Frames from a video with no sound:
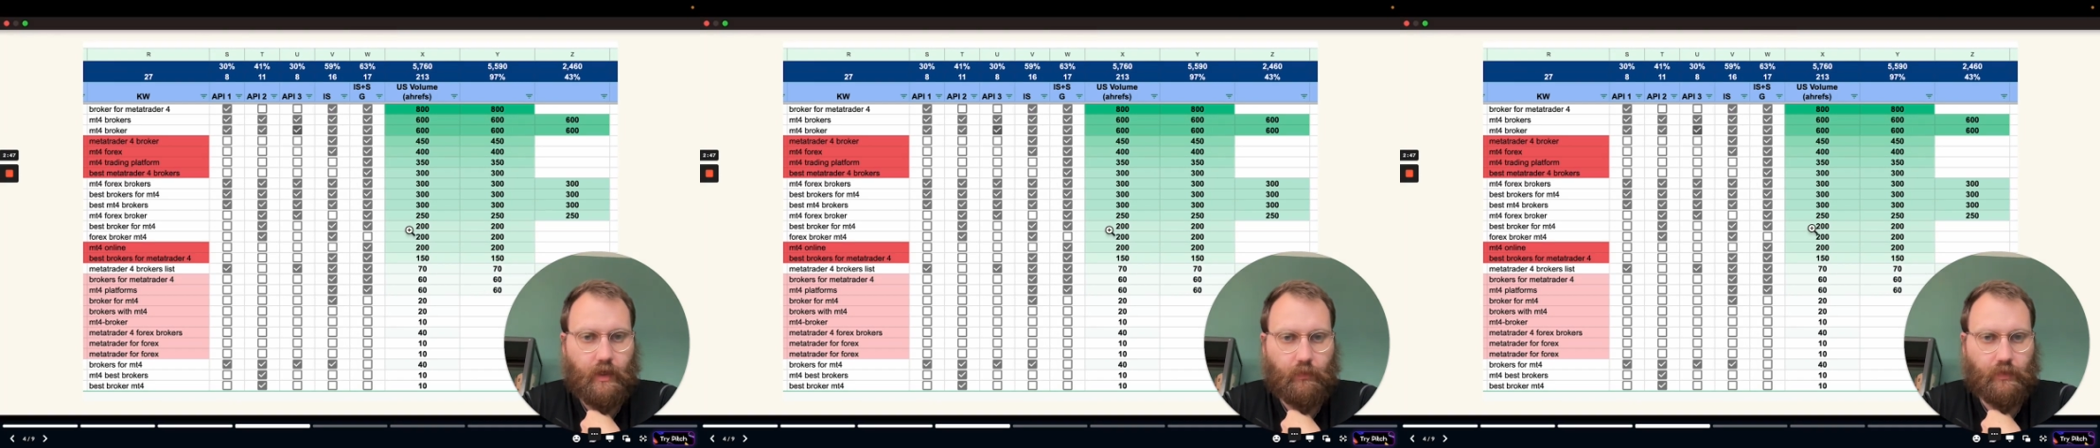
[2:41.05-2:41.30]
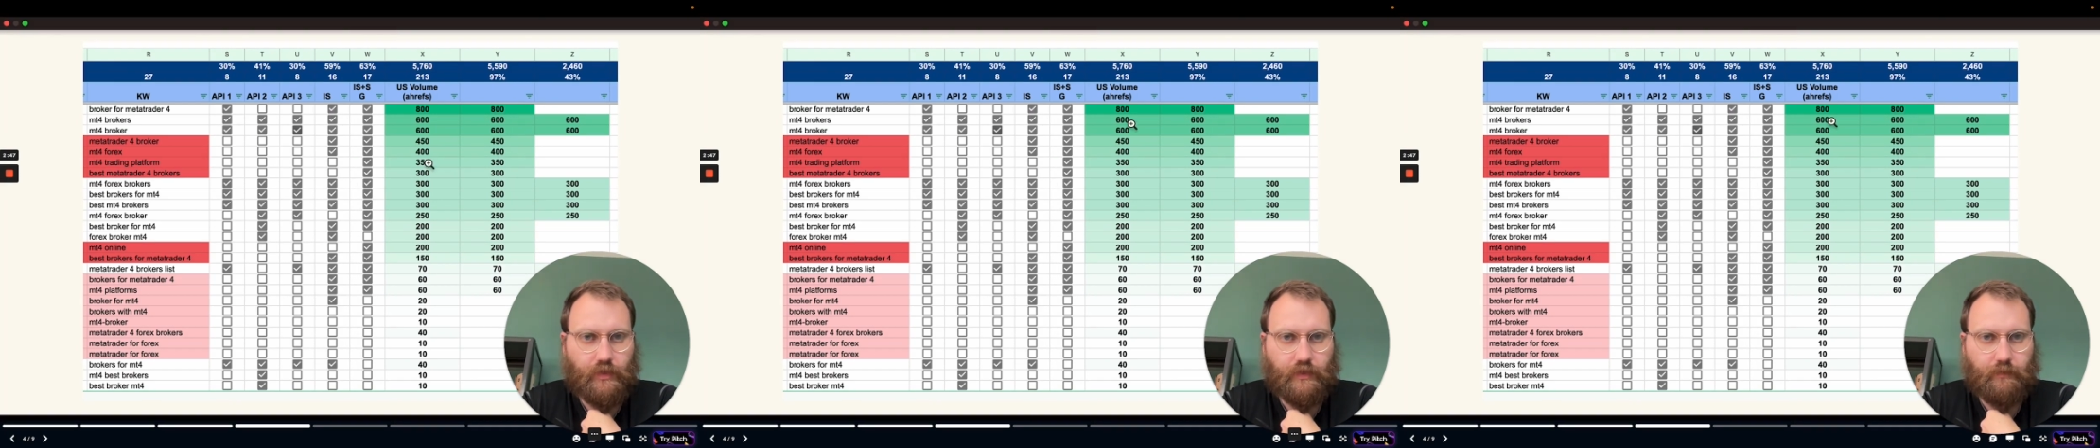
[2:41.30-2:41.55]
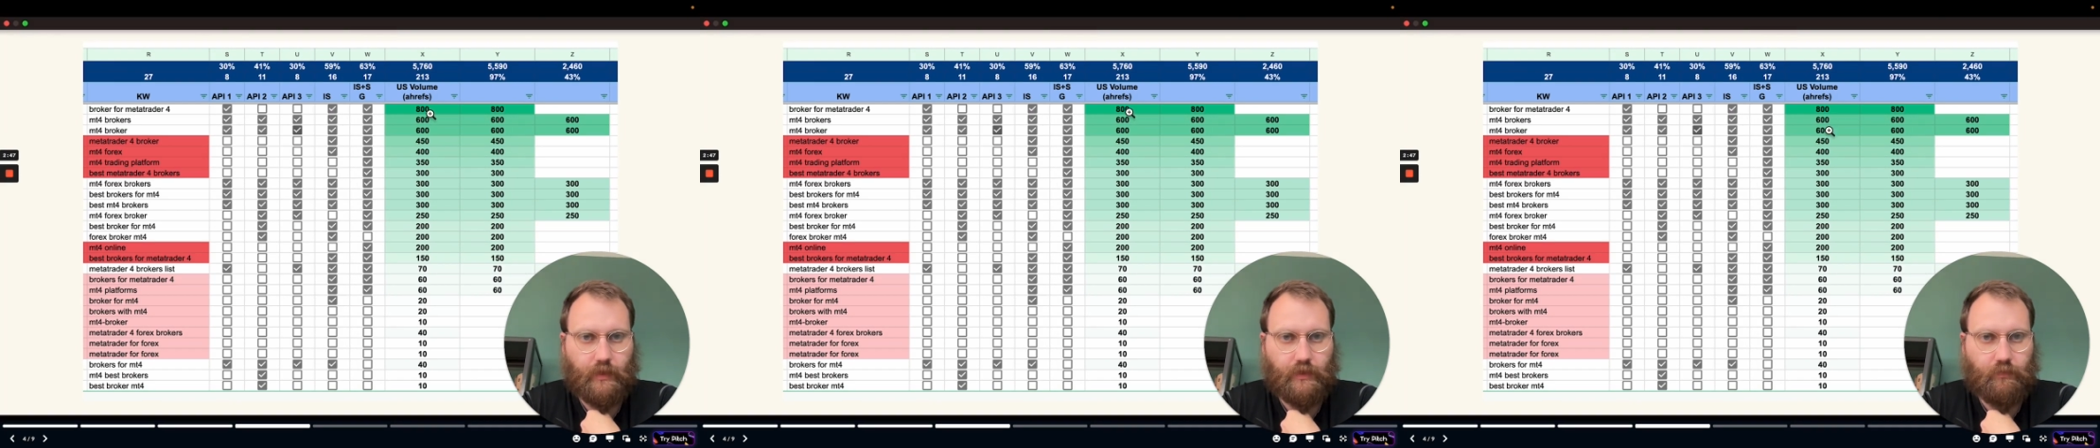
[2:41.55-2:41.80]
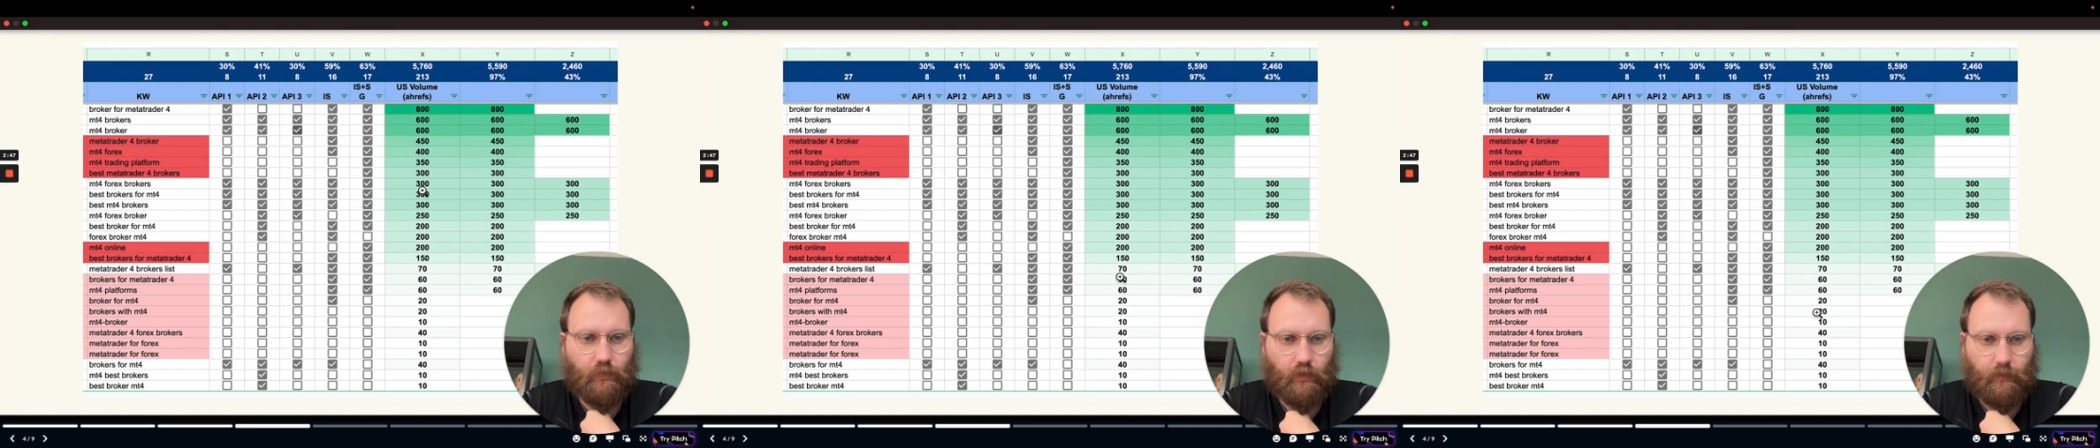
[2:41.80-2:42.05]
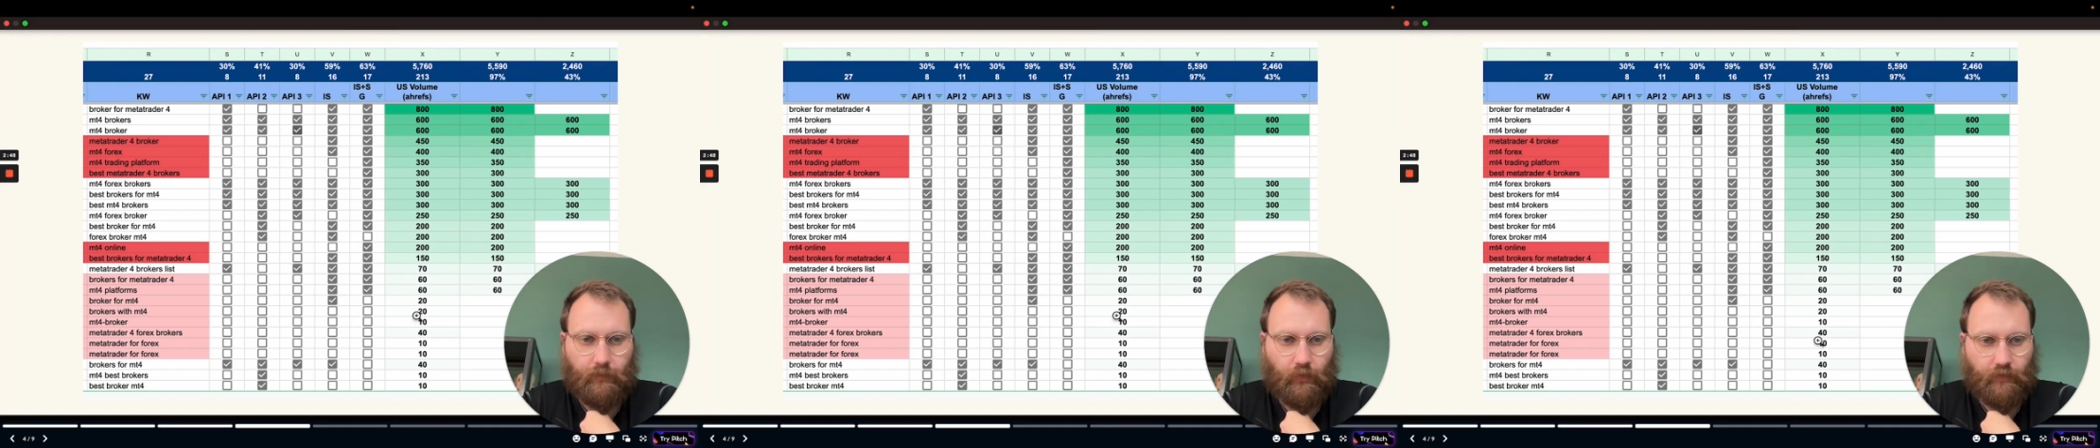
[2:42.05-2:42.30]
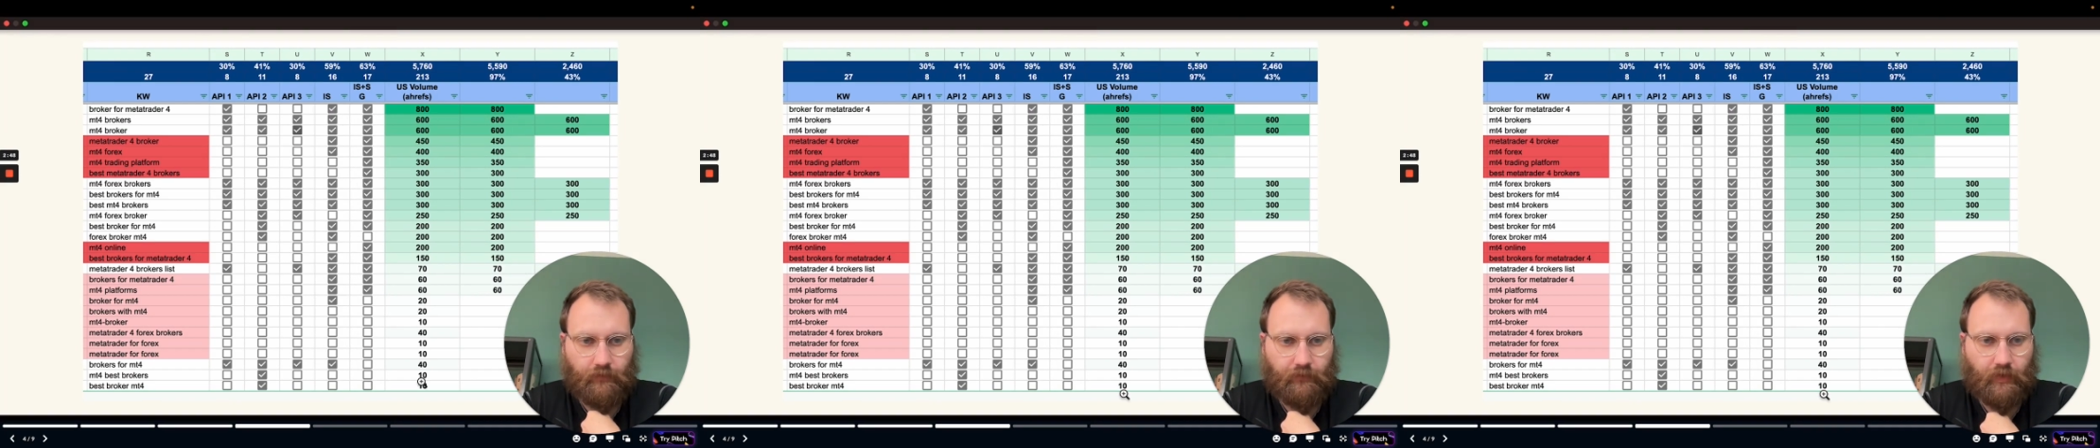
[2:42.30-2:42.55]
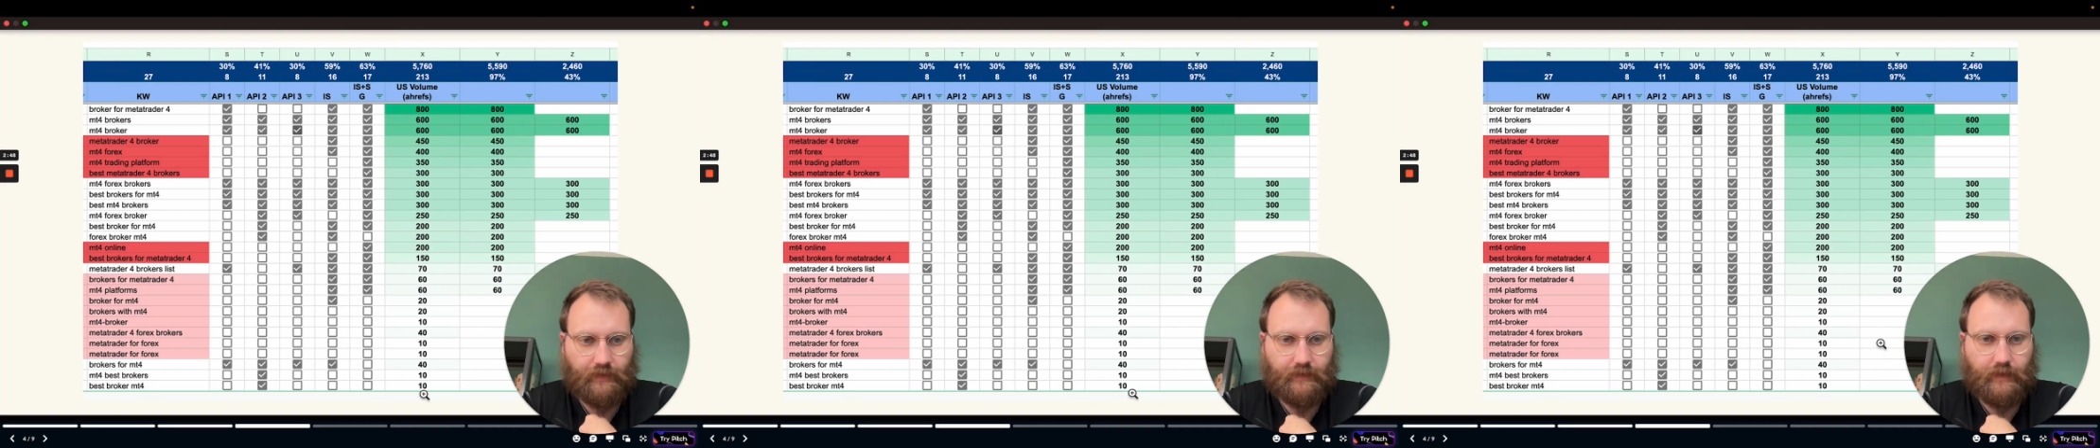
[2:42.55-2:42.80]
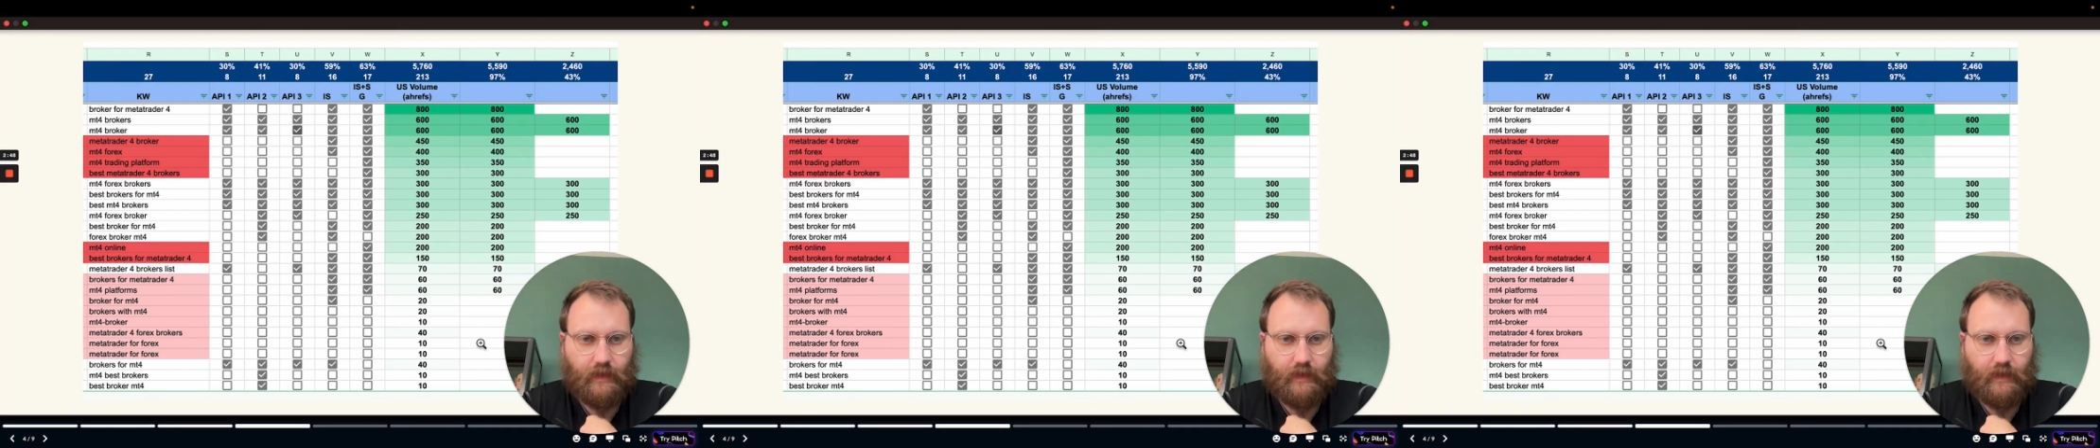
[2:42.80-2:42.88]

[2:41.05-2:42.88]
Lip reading: which is much more important for us,